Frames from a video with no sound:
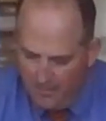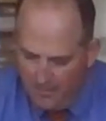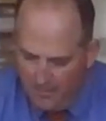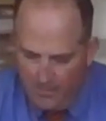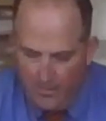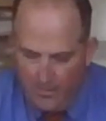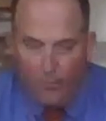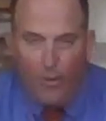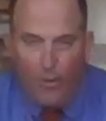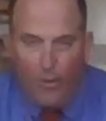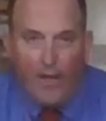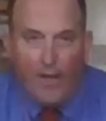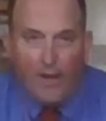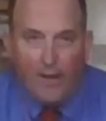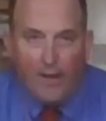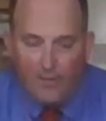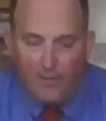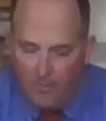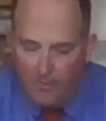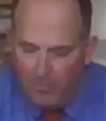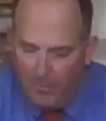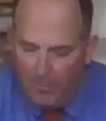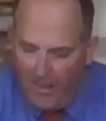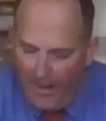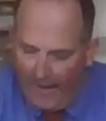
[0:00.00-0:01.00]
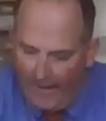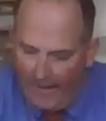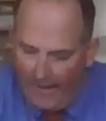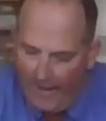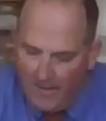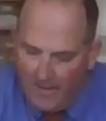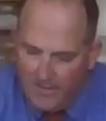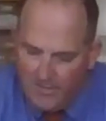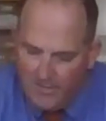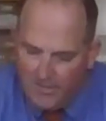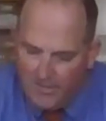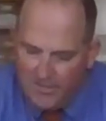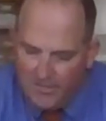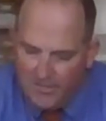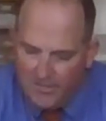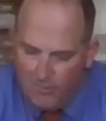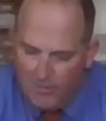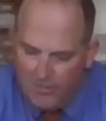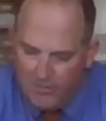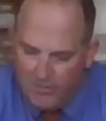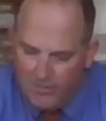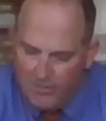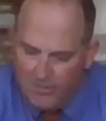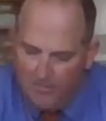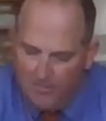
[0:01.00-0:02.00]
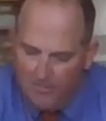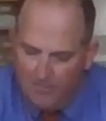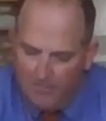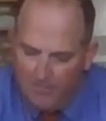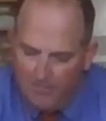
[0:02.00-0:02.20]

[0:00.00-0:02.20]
the red and the black and just switch them.